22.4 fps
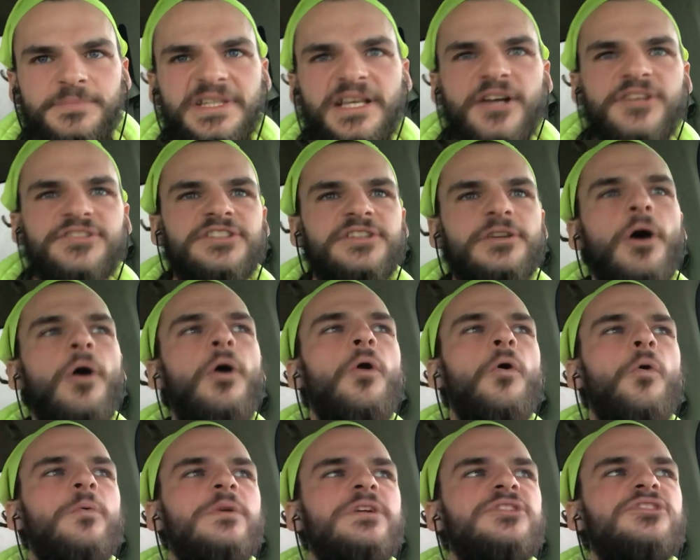Because it
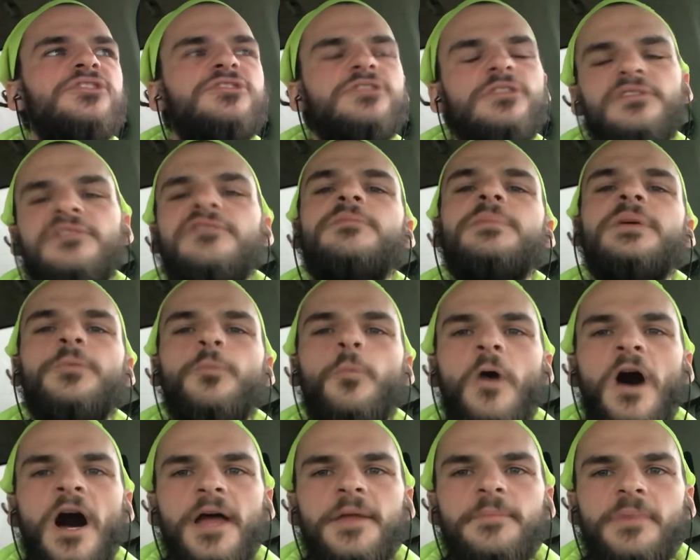always should have been
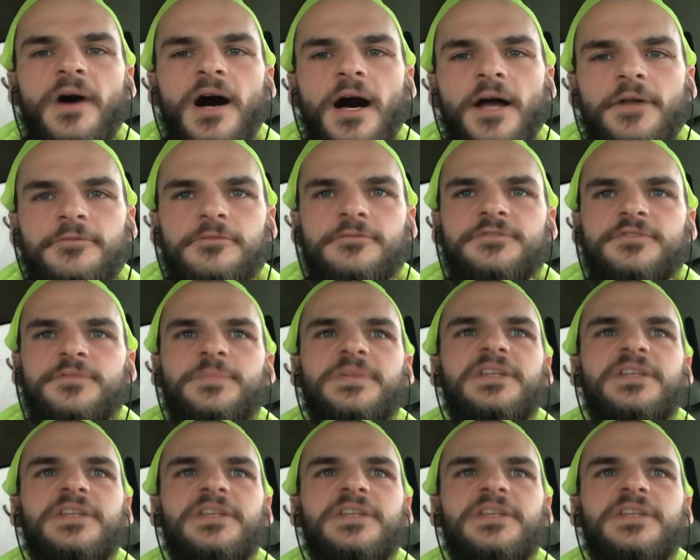wine bottles,